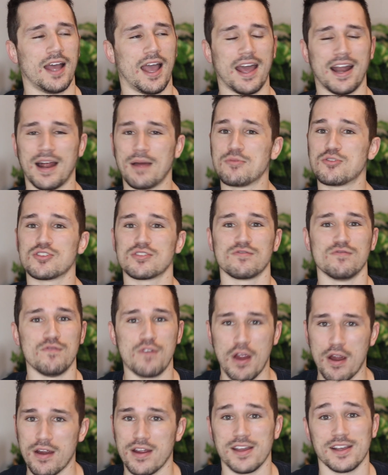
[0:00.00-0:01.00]
and I'm just
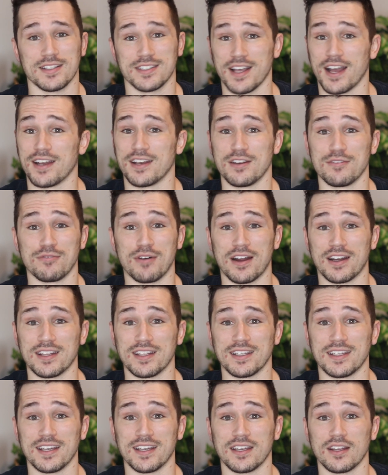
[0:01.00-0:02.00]
very excited to
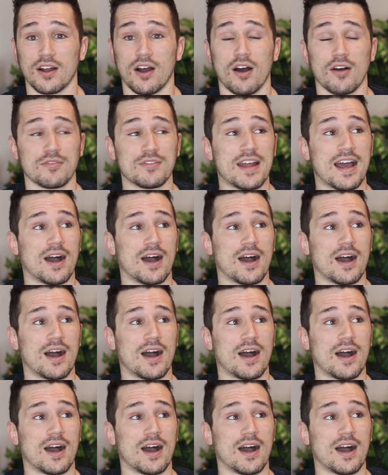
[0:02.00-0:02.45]
finally kick it off.